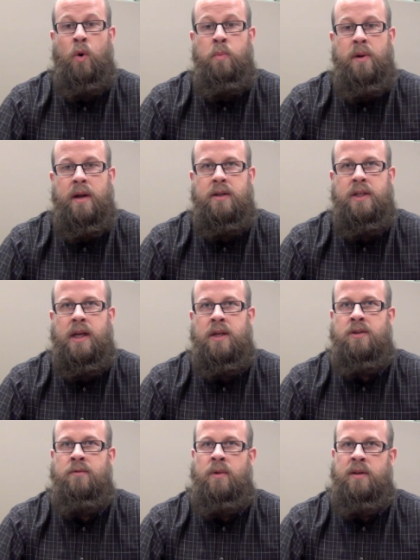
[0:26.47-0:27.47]
open
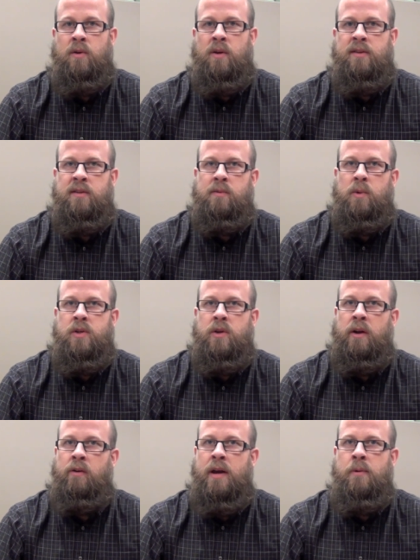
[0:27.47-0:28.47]
education resources which
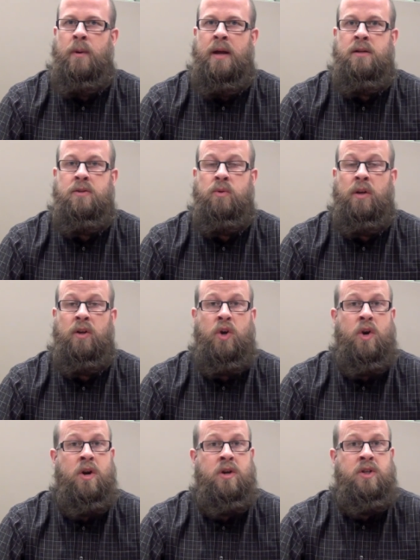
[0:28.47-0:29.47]
are a great way to
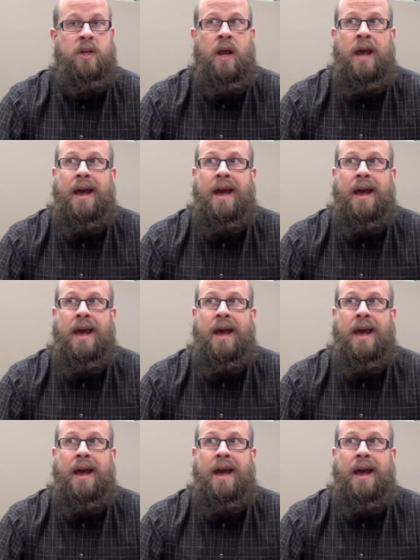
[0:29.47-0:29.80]
encourage